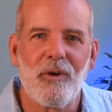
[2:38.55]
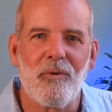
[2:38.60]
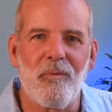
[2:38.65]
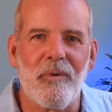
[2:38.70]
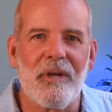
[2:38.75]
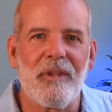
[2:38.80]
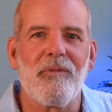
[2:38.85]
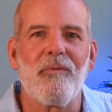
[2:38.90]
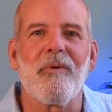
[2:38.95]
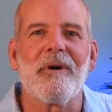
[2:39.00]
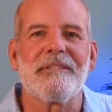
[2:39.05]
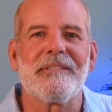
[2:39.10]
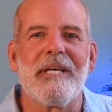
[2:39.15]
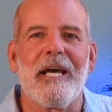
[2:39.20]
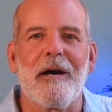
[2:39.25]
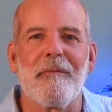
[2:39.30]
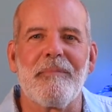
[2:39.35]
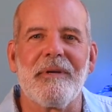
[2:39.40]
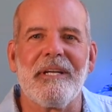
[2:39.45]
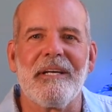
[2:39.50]
with what's
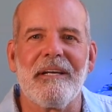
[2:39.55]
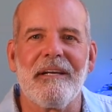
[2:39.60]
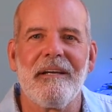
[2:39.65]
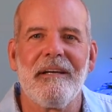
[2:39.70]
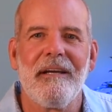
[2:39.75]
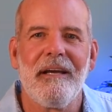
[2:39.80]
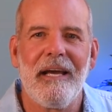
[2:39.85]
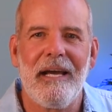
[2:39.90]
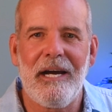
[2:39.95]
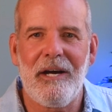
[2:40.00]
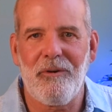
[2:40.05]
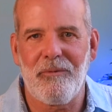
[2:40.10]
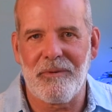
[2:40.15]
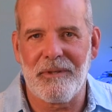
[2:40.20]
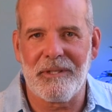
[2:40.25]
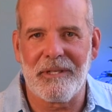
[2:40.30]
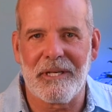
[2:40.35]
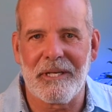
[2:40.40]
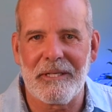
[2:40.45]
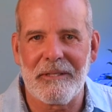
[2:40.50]
happening
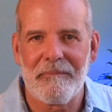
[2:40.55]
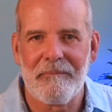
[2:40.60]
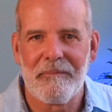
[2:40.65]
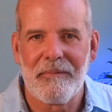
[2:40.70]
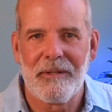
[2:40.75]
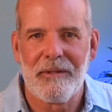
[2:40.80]
outwardly.